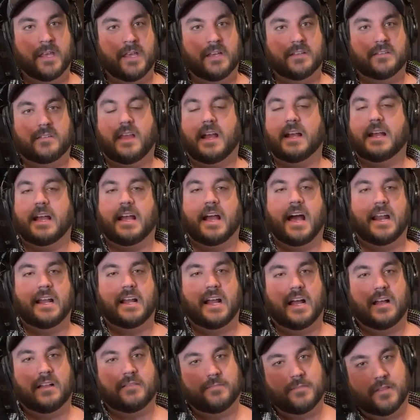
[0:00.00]
So that kind of
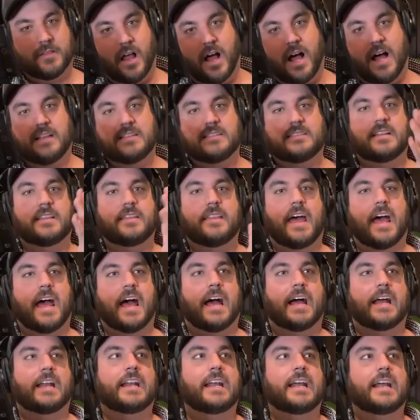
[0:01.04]
got lost in
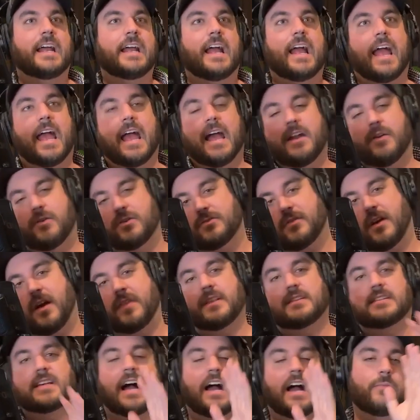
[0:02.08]
that. And it was around the
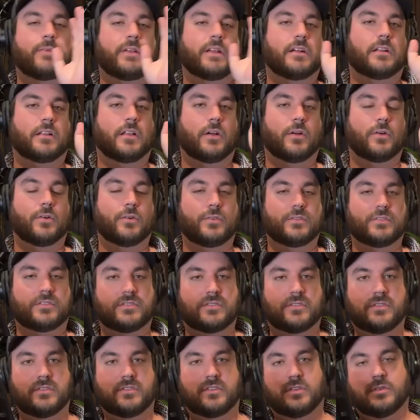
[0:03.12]
time we closed
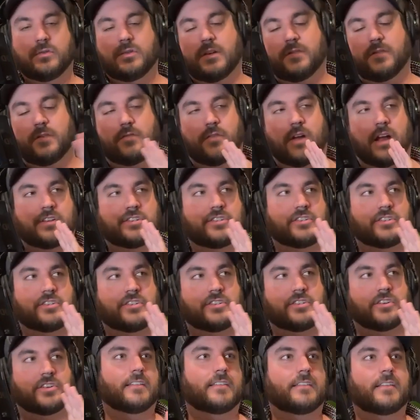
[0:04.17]
2 different
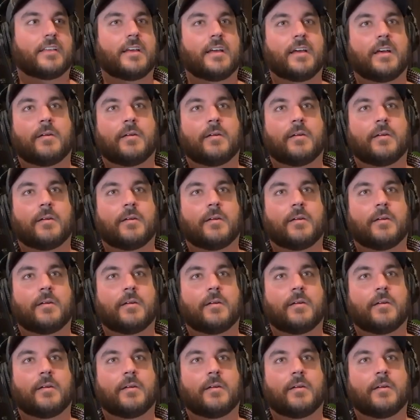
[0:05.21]
restaurants.